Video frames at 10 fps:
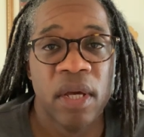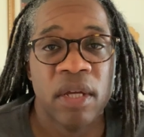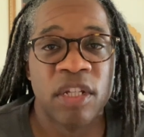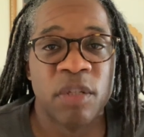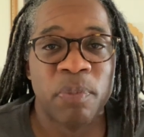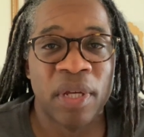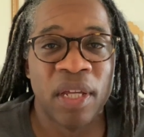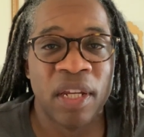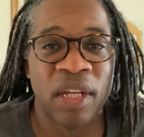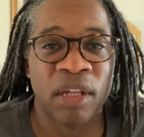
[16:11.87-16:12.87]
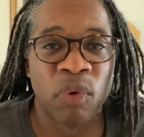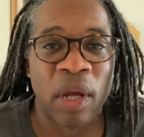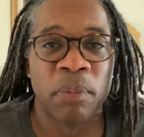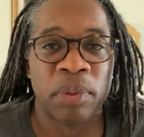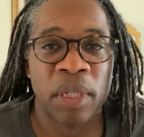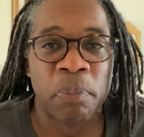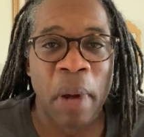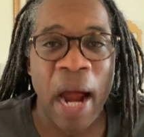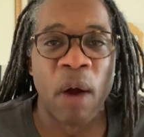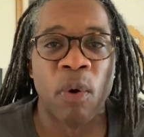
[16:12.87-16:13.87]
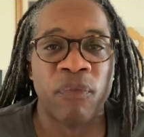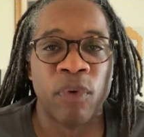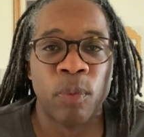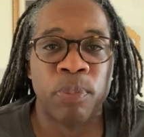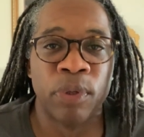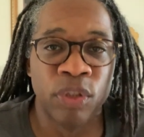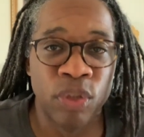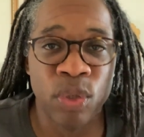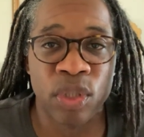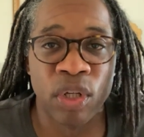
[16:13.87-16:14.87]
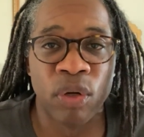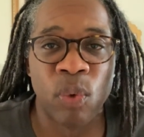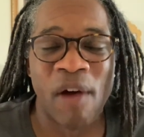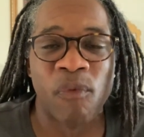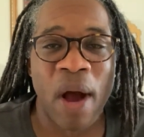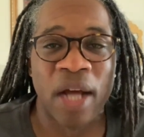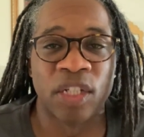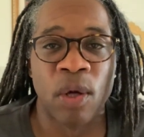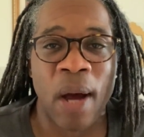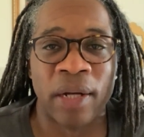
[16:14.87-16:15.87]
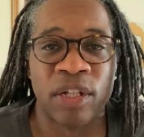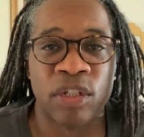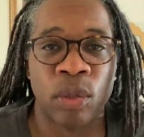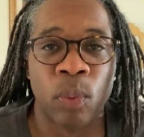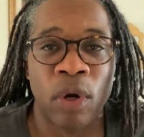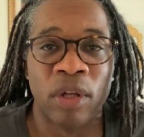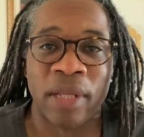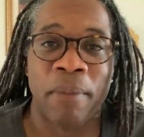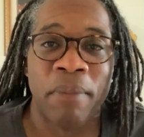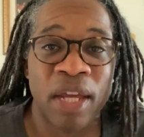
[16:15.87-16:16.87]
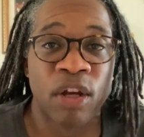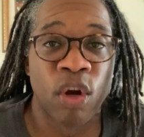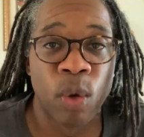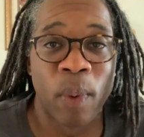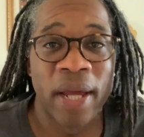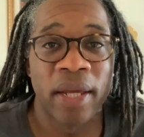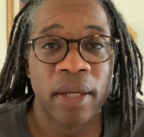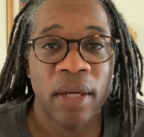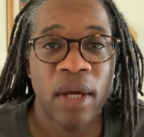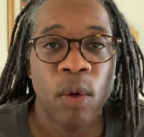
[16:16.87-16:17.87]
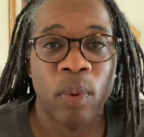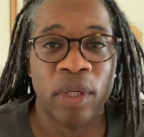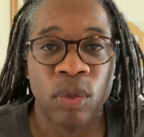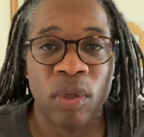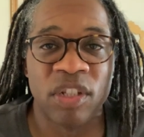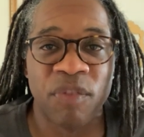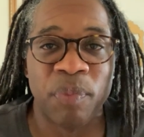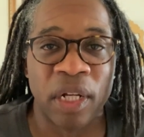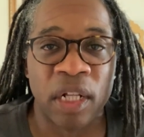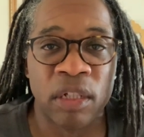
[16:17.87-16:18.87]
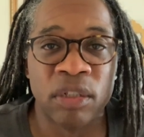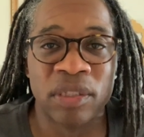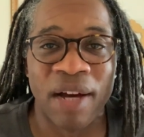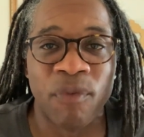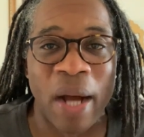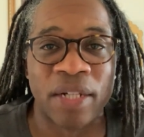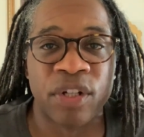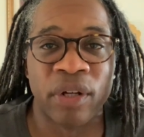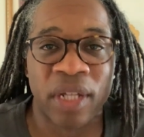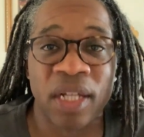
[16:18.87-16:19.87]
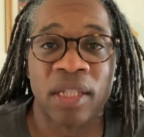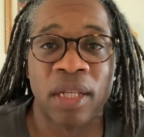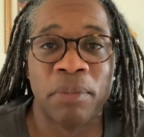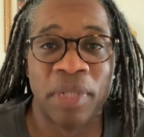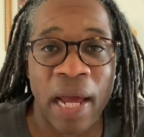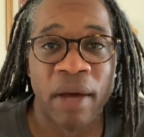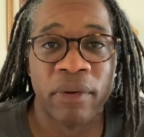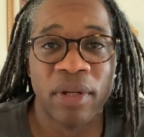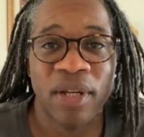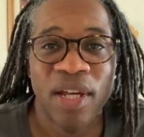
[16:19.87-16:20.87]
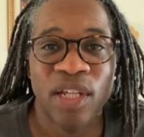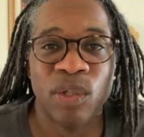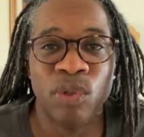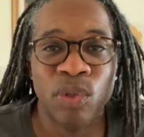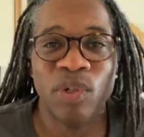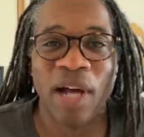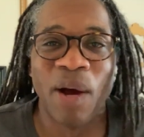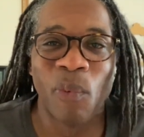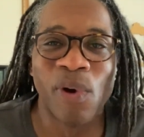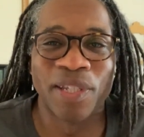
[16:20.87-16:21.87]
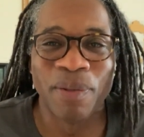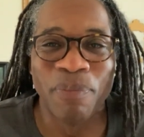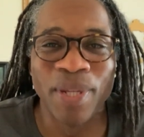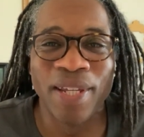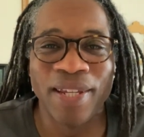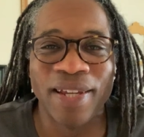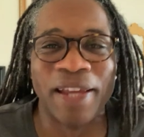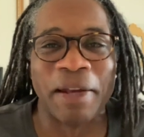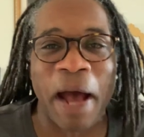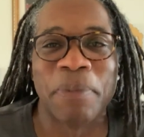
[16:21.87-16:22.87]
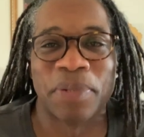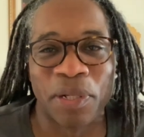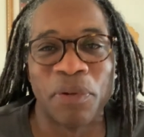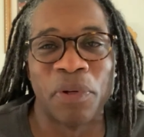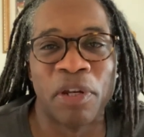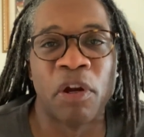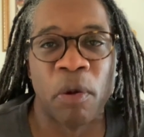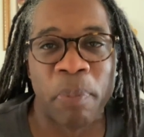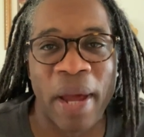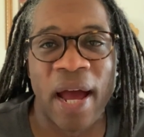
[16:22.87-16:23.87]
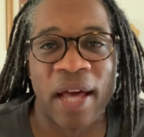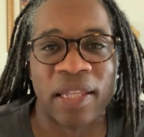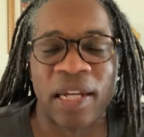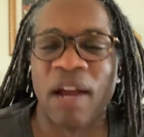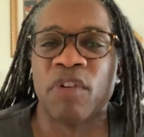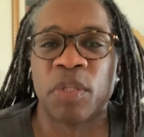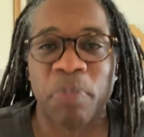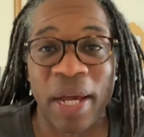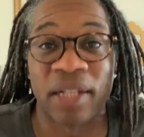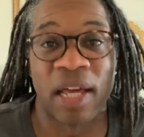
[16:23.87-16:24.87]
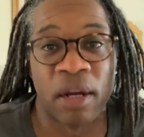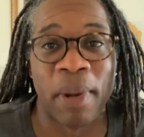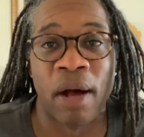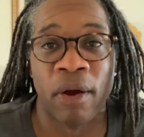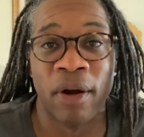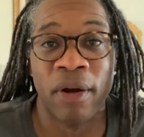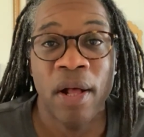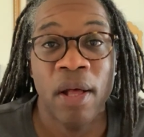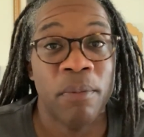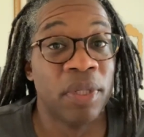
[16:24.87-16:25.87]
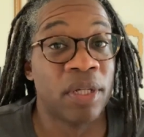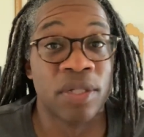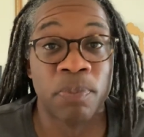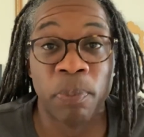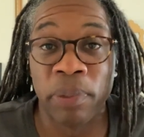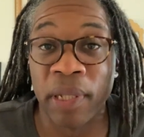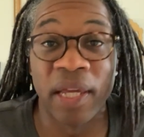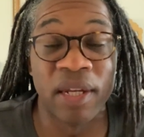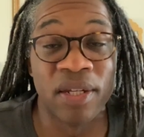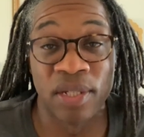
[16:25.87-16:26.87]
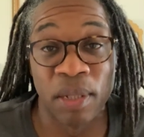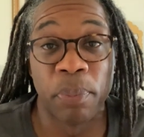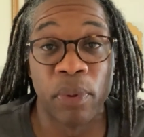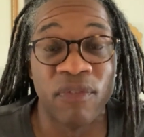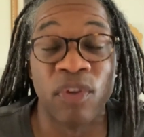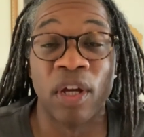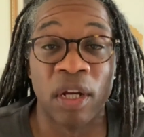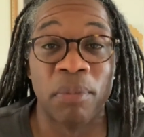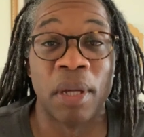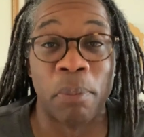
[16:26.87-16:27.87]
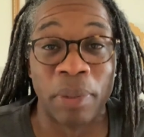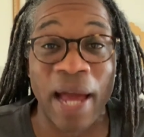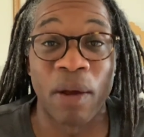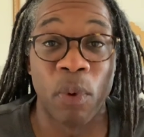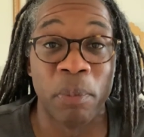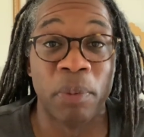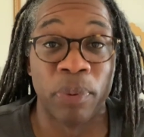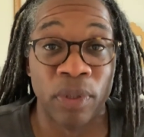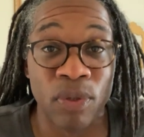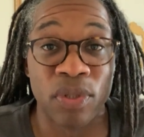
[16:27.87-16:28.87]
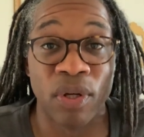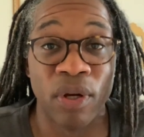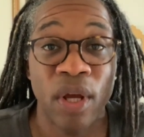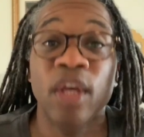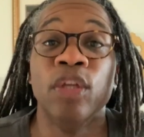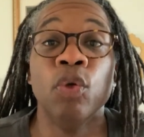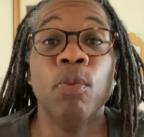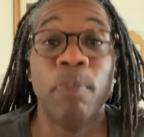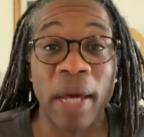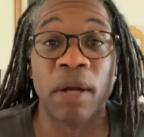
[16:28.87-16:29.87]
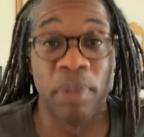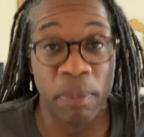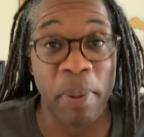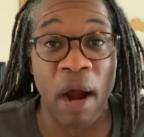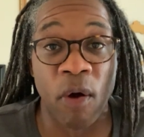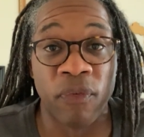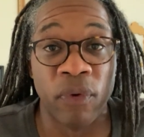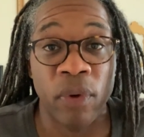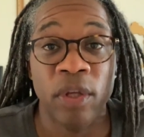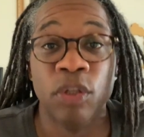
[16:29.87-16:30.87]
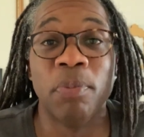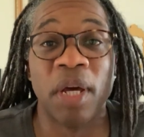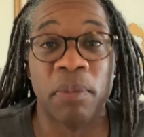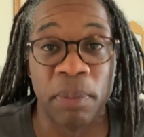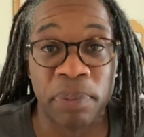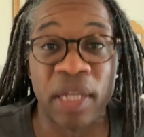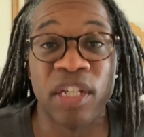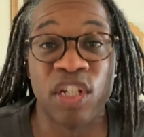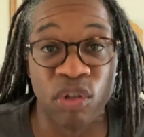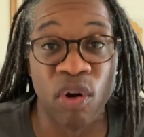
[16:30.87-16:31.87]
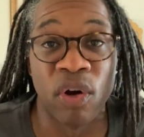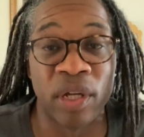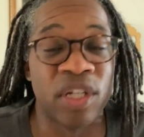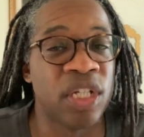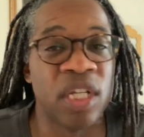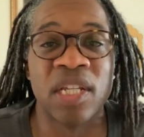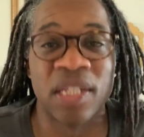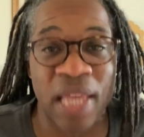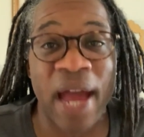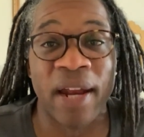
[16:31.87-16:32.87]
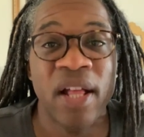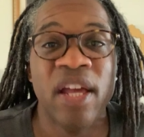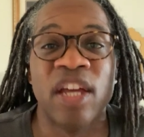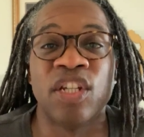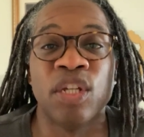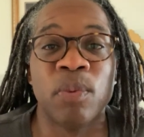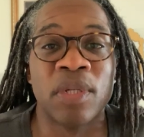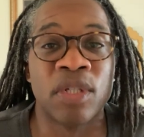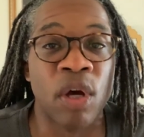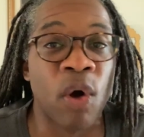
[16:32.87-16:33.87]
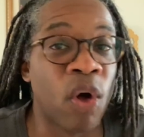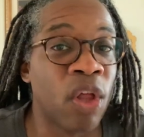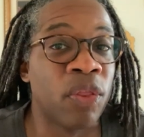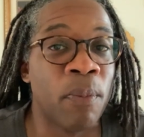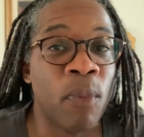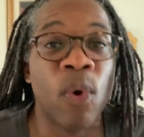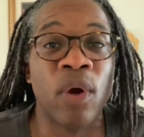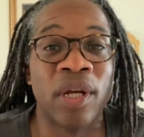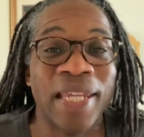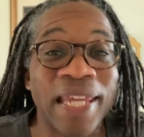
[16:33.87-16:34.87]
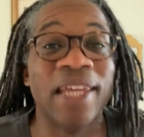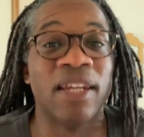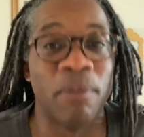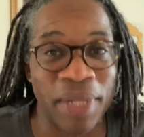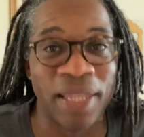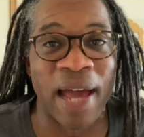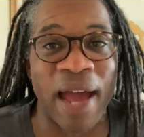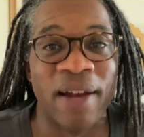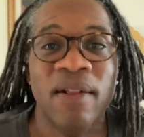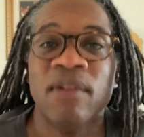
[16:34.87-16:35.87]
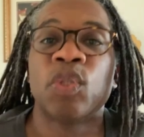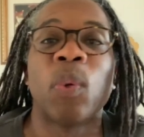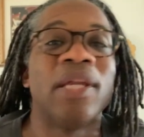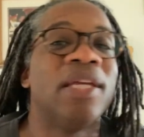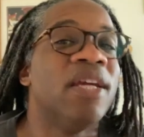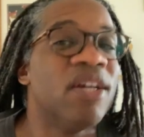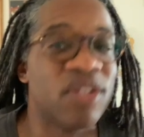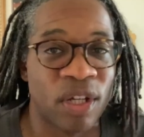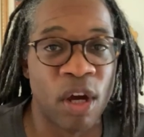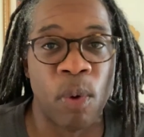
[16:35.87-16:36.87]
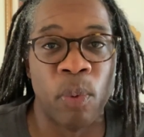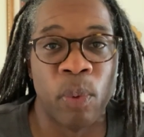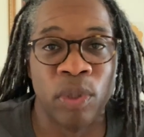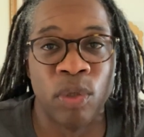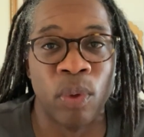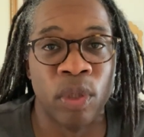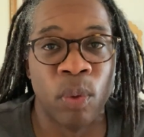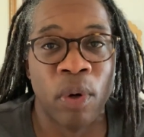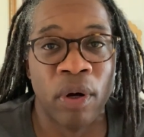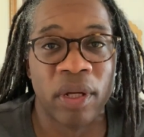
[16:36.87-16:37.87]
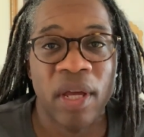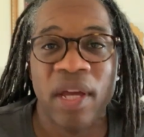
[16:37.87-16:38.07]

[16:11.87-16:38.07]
She's been an incredibly powerful producer who I've watched go out into the world and make her way. When doors have been closed, I've watched her kick them down. You do not want to be an obstacle in her path. And I respect that about her, because plain and simple, if you're gonna be a Black woman producer, you better be powerful. You better be plenty strong, and she is that. And she was all the more needing to be that 20 years ago when we were doing the work.